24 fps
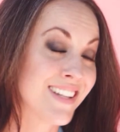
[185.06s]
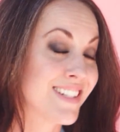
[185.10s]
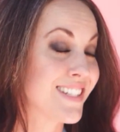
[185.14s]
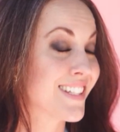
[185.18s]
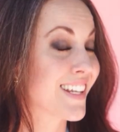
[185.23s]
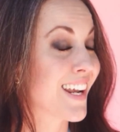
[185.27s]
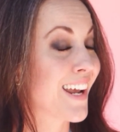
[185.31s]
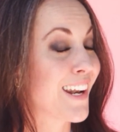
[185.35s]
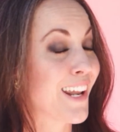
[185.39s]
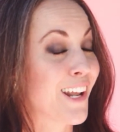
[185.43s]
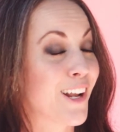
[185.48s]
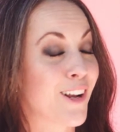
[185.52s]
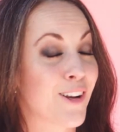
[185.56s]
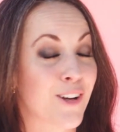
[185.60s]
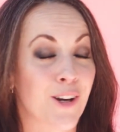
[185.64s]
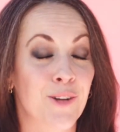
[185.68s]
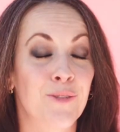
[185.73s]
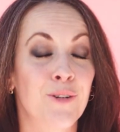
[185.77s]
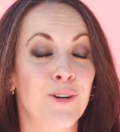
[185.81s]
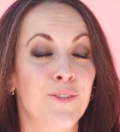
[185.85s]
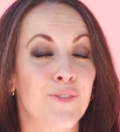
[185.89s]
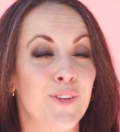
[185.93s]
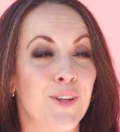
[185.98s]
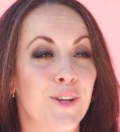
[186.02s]
to getting
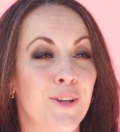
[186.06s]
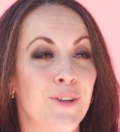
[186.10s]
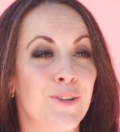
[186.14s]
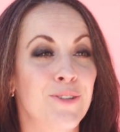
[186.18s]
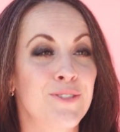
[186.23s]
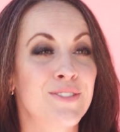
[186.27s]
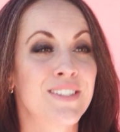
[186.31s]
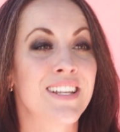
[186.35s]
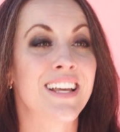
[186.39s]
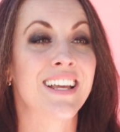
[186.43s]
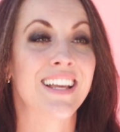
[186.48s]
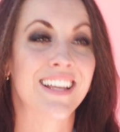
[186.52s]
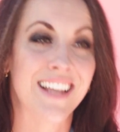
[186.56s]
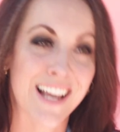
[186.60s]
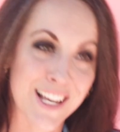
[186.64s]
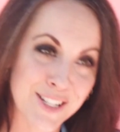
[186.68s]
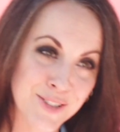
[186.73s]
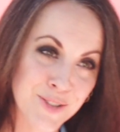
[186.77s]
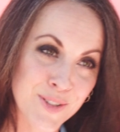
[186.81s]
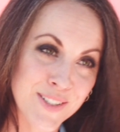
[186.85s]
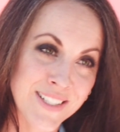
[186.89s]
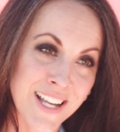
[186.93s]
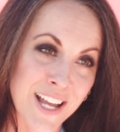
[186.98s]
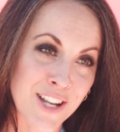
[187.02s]
good reviews,
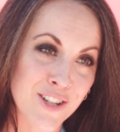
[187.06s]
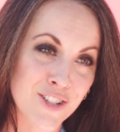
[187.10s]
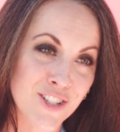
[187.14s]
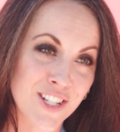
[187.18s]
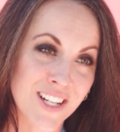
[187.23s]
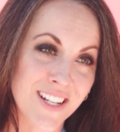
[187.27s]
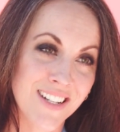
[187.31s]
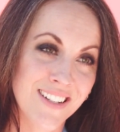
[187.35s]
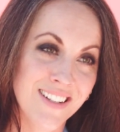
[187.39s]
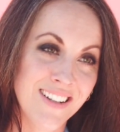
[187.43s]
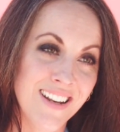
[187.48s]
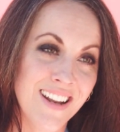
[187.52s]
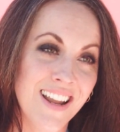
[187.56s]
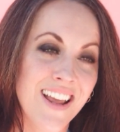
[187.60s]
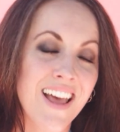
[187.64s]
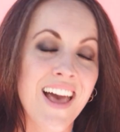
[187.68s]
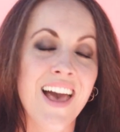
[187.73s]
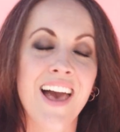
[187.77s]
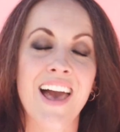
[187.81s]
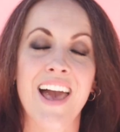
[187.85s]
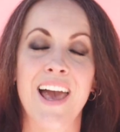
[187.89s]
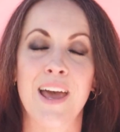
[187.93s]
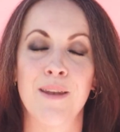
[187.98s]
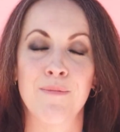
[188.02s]
guest retention,
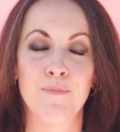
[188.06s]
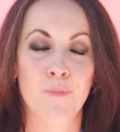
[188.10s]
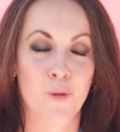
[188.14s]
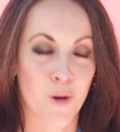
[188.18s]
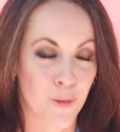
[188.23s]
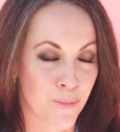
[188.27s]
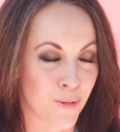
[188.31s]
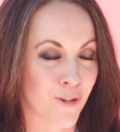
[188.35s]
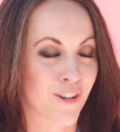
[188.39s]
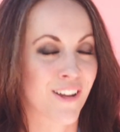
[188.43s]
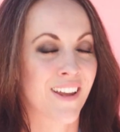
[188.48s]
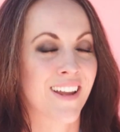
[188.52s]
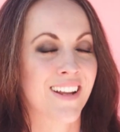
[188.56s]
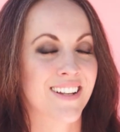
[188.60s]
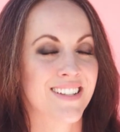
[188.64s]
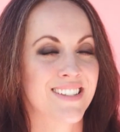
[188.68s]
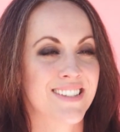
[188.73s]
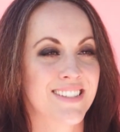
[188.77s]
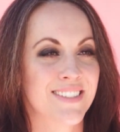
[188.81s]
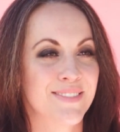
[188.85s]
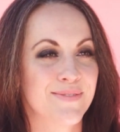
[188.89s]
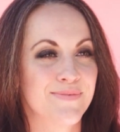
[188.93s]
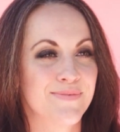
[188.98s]
and more bookings.